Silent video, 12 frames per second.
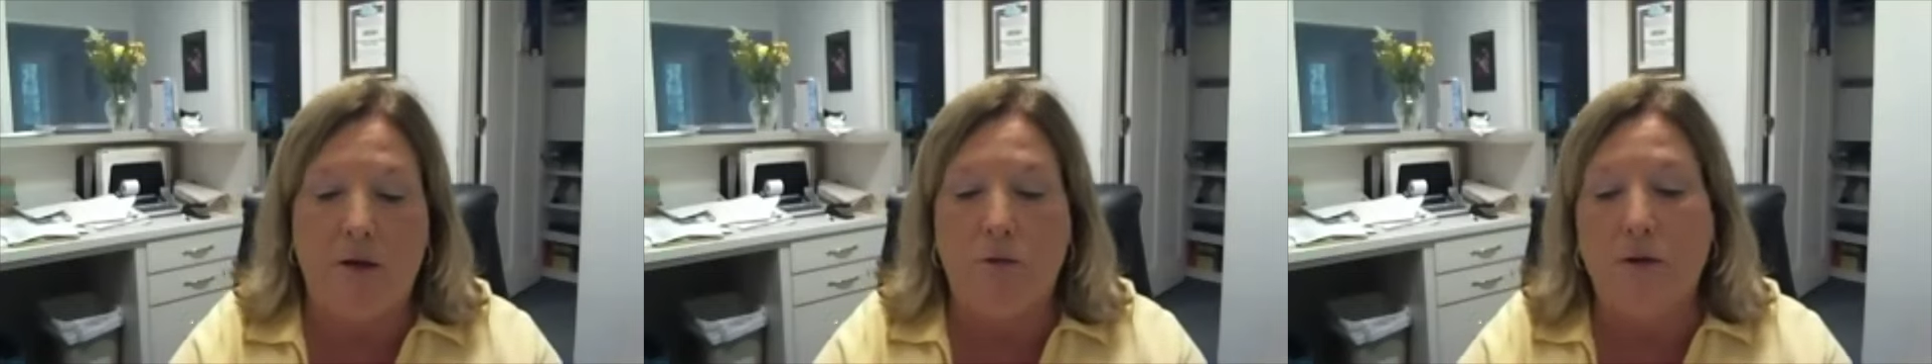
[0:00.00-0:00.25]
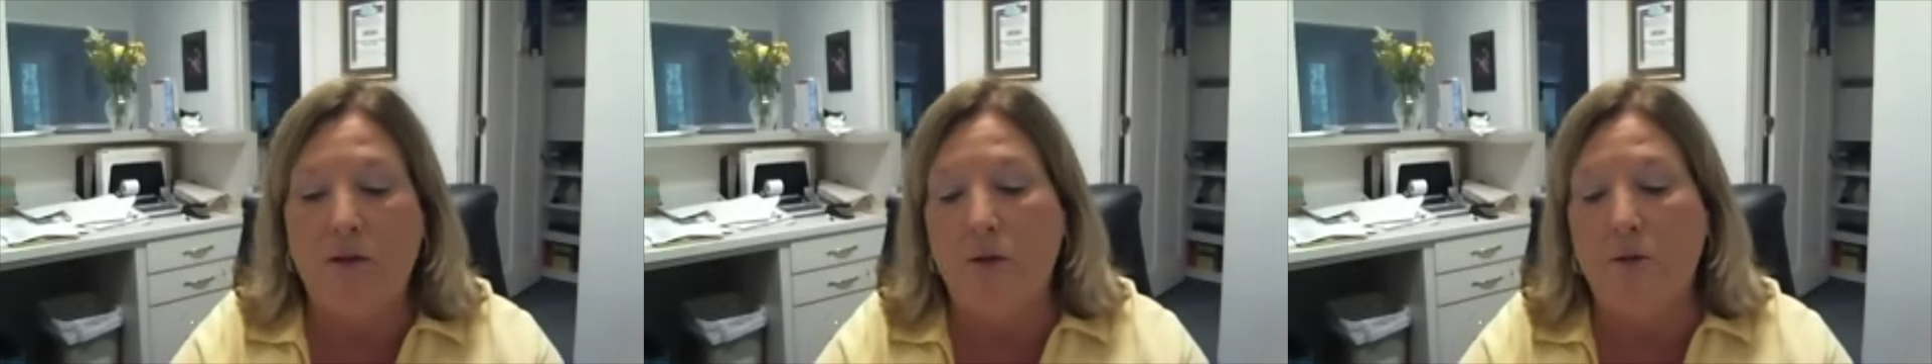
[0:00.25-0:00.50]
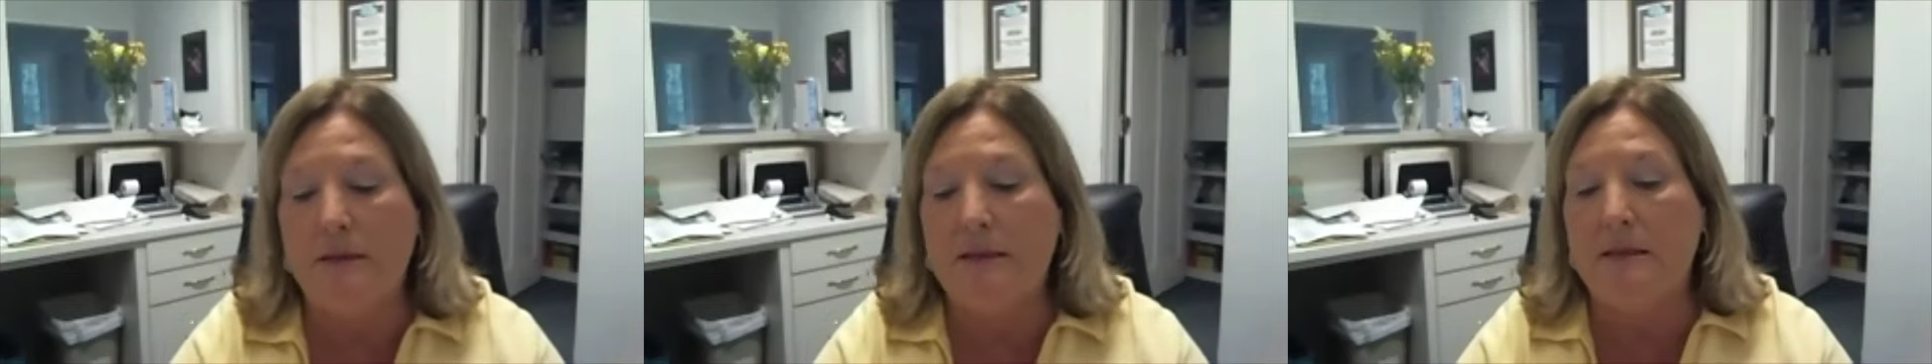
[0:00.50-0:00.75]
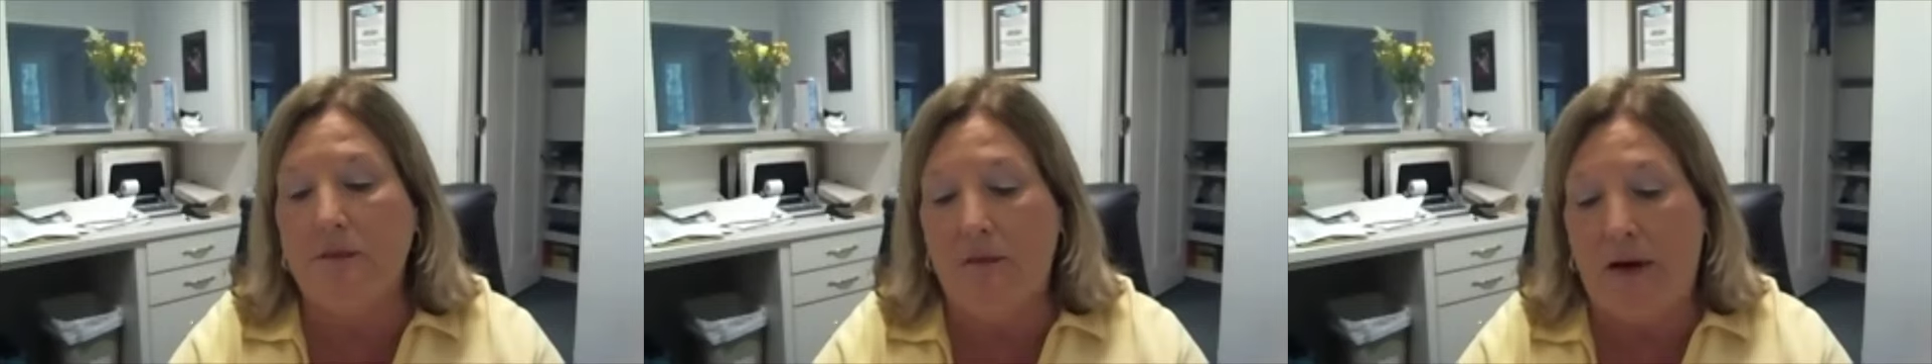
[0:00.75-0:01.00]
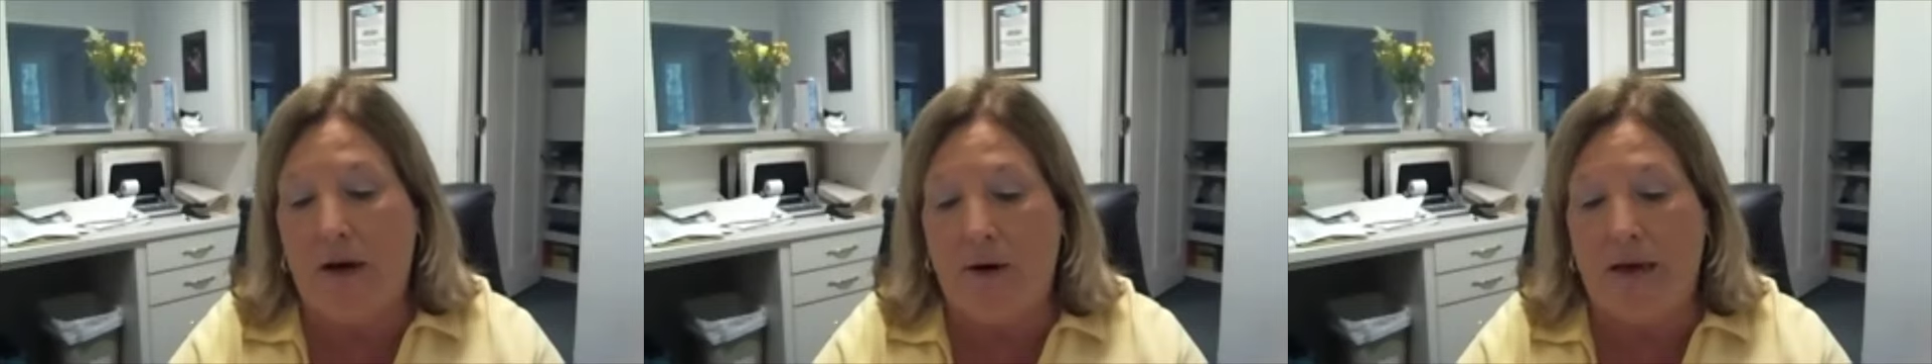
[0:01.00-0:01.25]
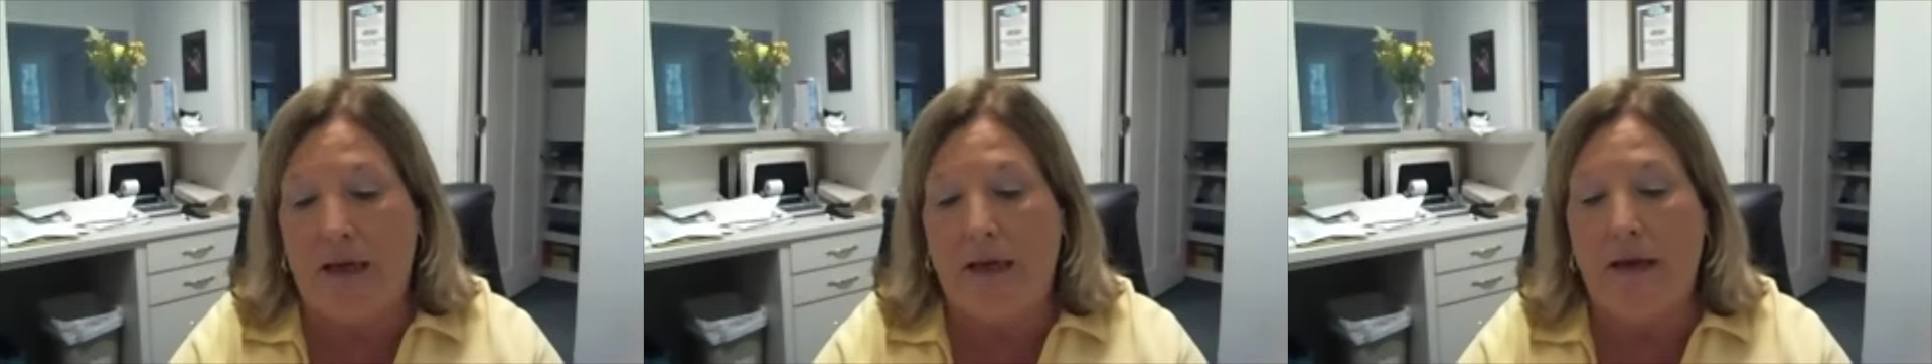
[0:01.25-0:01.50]
reduce the
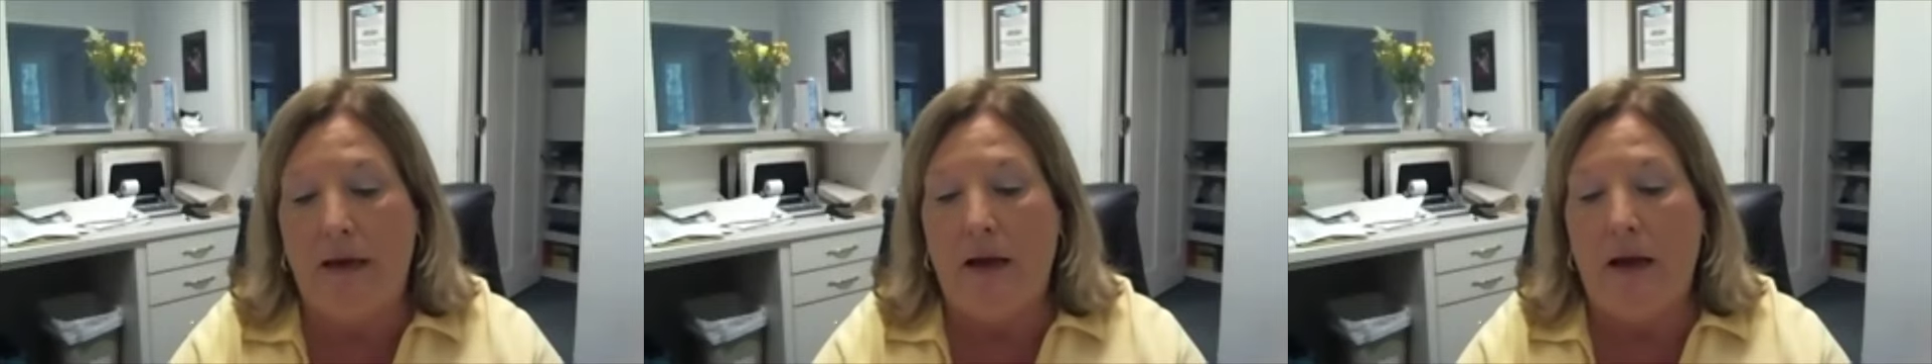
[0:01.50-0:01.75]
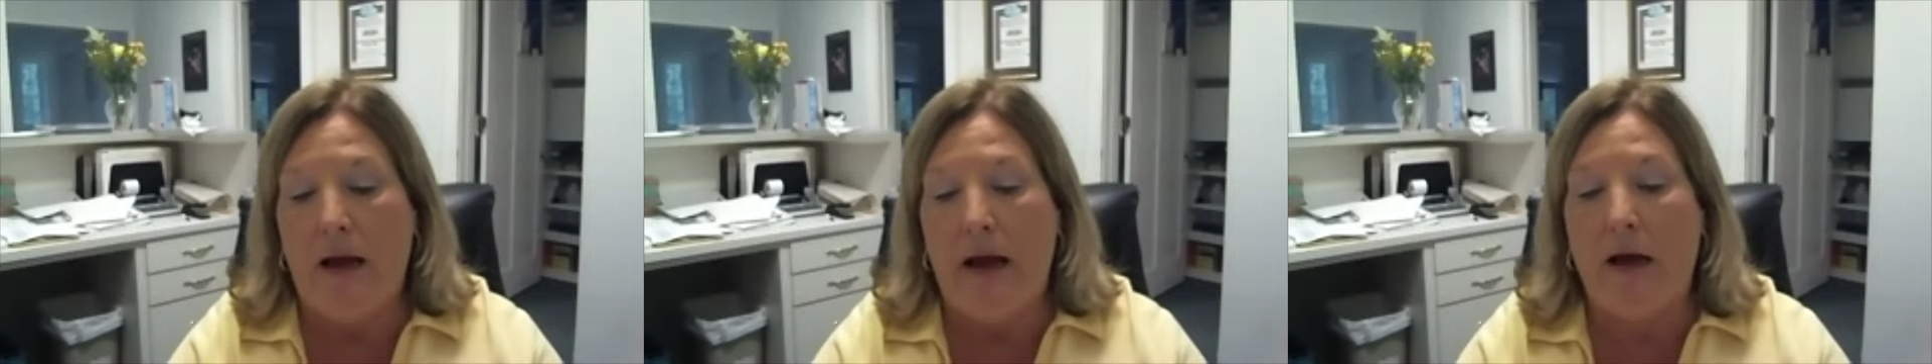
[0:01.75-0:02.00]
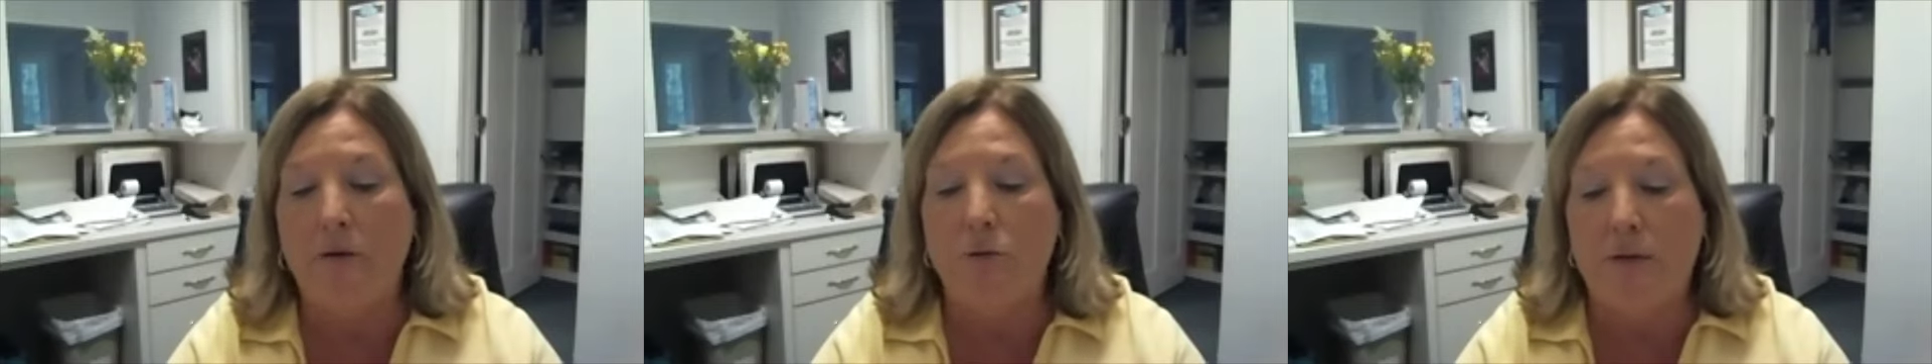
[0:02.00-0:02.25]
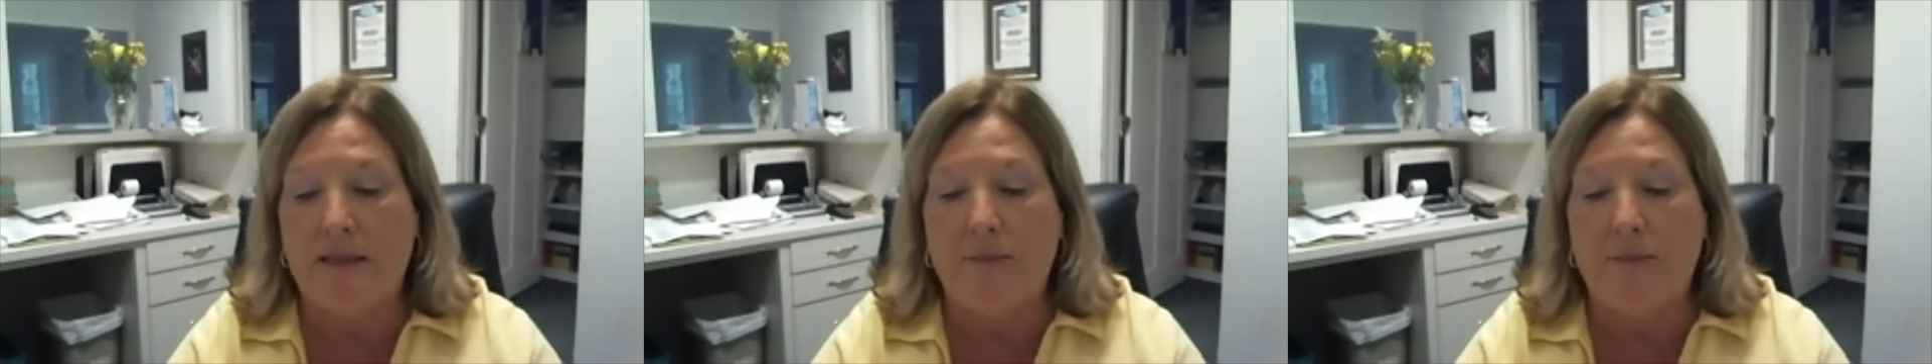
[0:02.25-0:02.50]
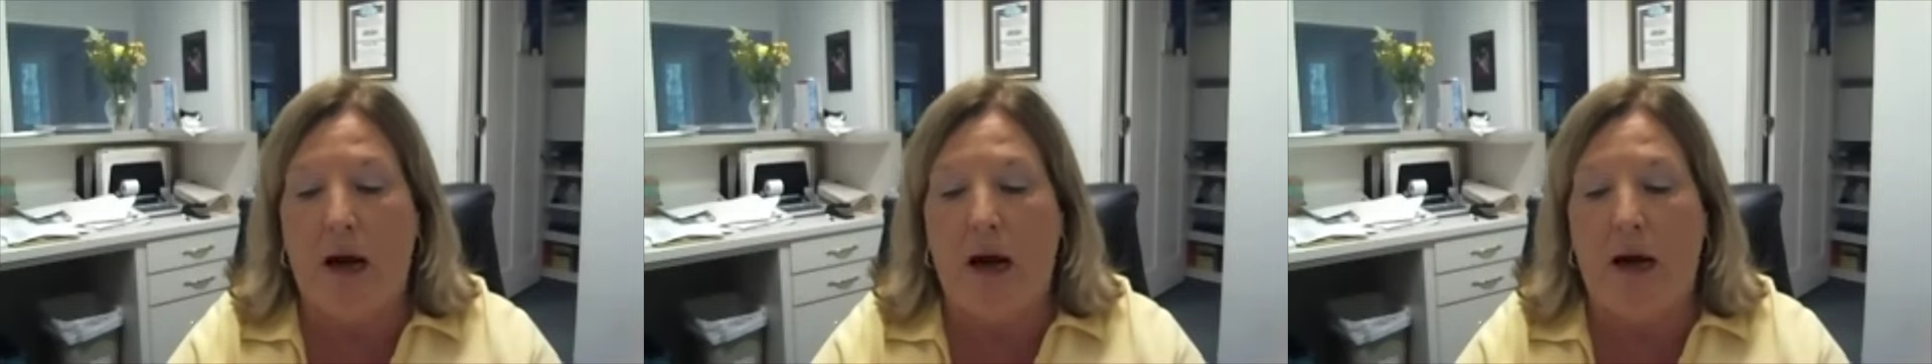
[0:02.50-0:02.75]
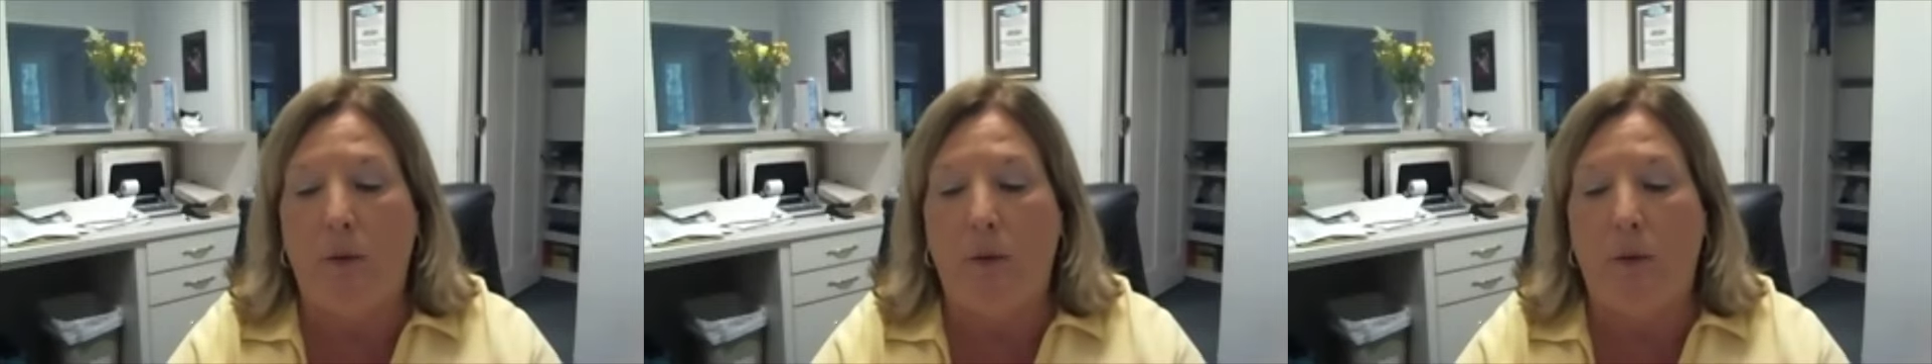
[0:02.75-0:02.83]
severity, how to respond,